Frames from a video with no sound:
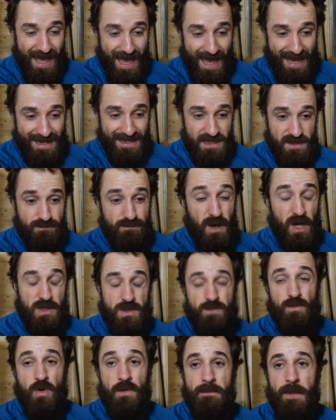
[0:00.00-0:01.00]
And it's
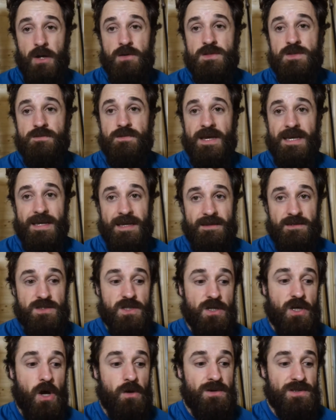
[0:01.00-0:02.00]
much more motivating
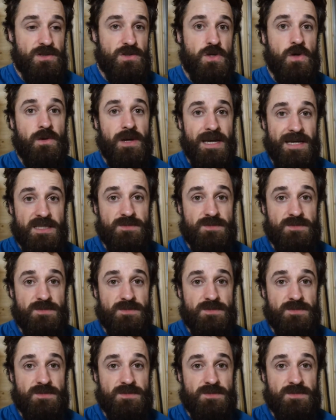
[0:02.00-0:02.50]
to go and do it.